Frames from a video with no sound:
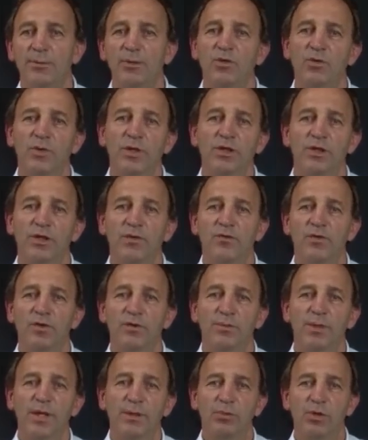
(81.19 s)
between
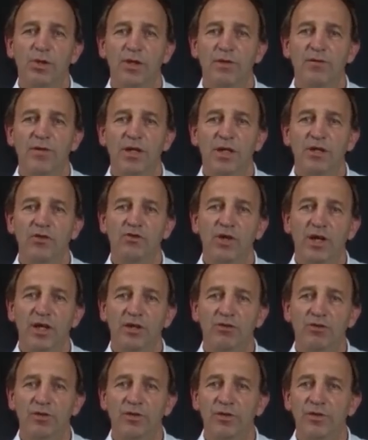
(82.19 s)
different people giving
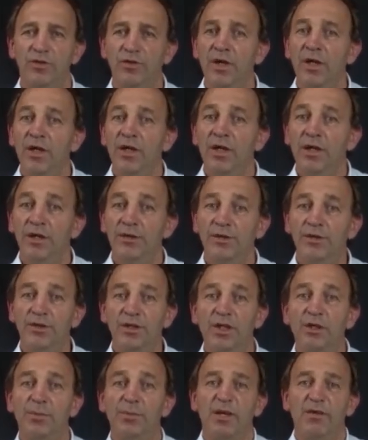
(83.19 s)
injections and
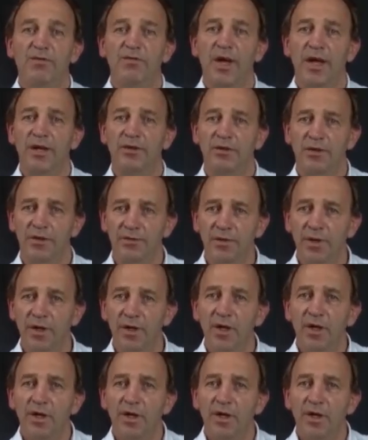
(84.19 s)
still be effective,